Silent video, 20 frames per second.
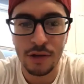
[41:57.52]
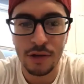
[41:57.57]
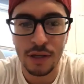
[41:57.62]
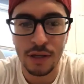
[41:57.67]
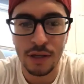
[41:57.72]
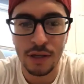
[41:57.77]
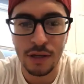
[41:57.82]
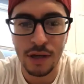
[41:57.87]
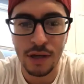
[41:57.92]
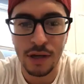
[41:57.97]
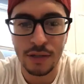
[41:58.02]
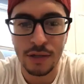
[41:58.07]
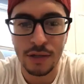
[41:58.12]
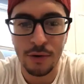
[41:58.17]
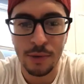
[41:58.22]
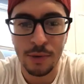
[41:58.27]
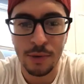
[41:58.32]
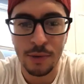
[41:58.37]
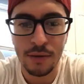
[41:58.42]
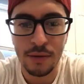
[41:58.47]
guys hear me?
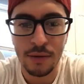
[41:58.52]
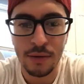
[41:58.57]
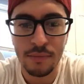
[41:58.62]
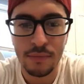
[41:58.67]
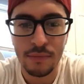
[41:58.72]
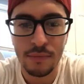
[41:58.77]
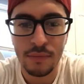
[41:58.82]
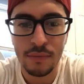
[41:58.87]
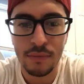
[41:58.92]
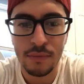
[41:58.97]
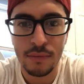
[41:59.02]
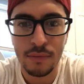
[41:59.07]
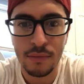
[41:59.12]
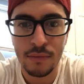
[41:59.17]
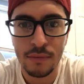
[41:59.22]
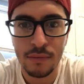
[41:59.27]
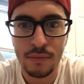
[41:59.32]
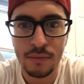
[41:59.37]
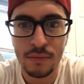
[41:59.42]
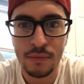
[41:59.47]
Yeah, we got you.
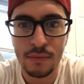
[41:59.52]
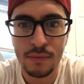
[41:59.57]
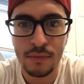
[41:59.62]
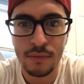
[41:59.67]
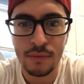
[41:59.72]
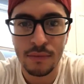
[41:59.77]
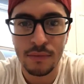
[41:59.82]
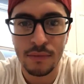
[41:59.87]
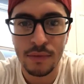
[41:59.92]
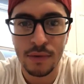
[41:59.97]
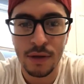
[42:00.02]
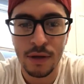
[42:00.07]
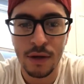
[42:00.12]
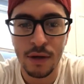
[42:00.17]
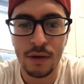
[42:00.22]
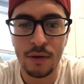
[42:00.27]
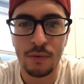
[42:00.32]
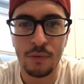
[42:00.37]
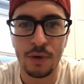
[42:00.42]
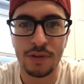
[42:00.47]

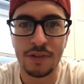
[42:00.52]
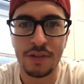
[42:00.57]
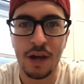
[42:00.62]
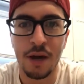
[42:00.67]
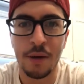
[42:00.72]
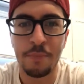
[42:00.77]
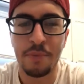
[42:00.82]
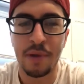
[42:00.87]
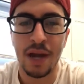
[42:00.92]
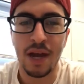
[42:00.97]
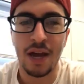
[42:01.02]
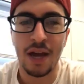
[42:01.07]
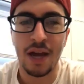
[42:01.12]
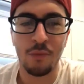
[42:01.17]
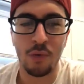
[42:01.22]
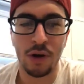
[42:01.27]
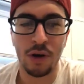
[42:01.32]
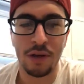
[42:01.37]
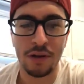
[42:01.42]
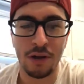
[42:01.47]
What's up, Ben?
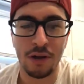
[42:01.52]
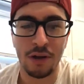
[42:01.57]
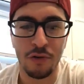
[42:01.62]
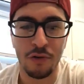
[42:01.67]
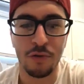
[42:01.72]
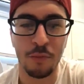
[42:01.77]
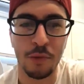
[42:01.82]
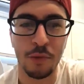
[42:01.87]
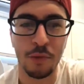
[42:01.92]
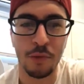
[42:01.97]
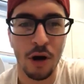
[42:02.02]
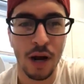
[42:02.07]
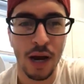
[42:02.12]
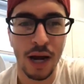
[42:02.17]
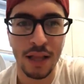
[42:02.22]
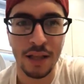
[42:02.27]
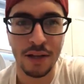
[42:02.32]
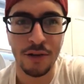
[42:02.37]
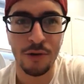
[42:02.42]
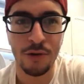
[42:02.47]
Will here from Long
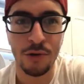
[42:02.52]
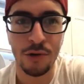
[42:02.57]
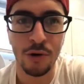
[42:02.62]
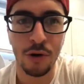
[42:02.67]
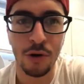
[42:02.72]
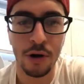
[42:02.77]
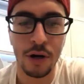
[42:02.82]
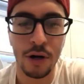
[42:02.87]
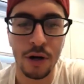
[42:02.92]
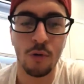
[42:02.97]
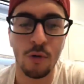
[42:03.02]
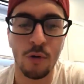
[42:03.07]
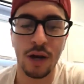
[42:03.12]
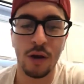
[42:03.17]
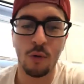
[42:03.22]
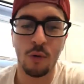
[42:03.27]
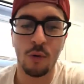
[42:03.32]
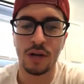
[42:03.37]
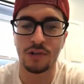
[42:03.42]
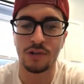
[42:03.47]
Island, New York. Quick
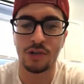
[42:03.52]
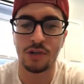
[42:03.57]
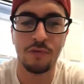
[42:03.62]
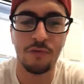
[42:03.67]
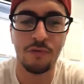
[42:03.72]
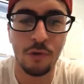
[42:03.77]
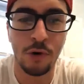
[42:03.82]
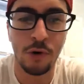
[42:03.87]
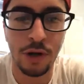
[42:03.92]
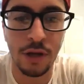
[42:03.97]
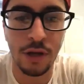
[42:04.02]
question for you.